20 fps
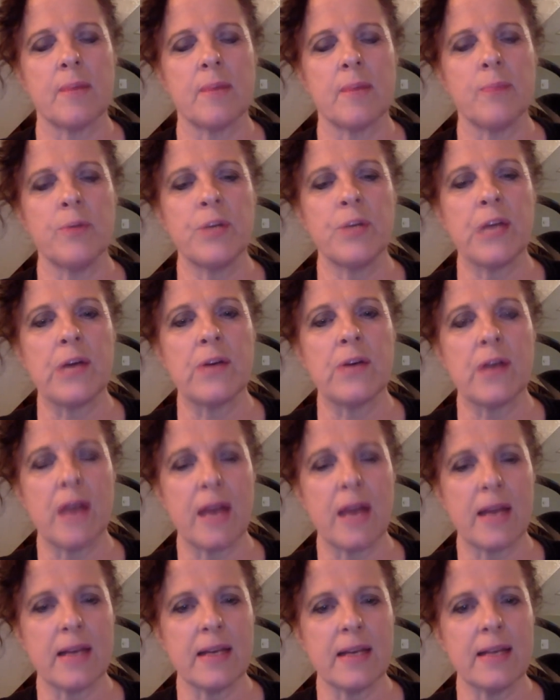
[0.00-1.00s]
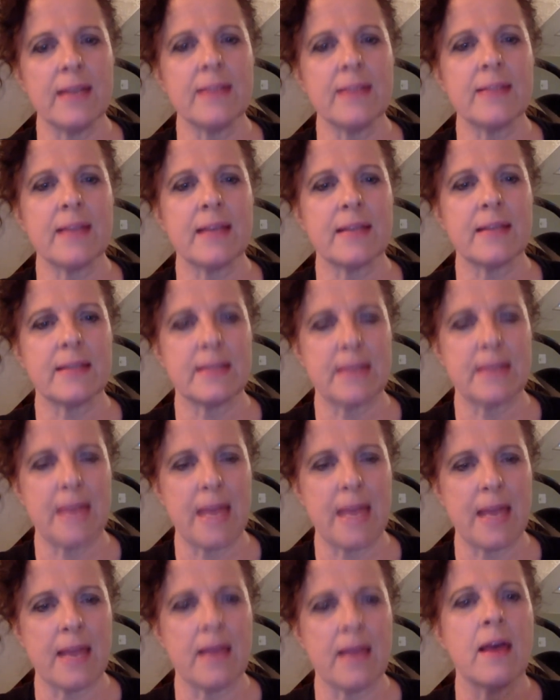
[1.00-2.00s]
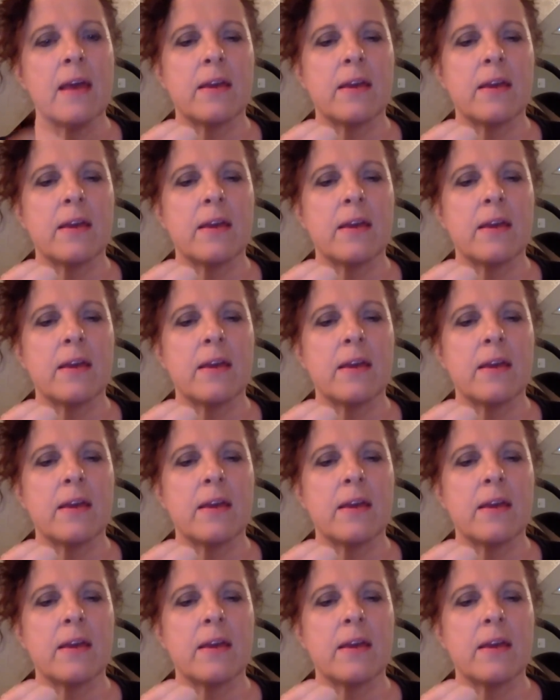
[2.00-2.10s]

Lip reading: put out guidelines that say,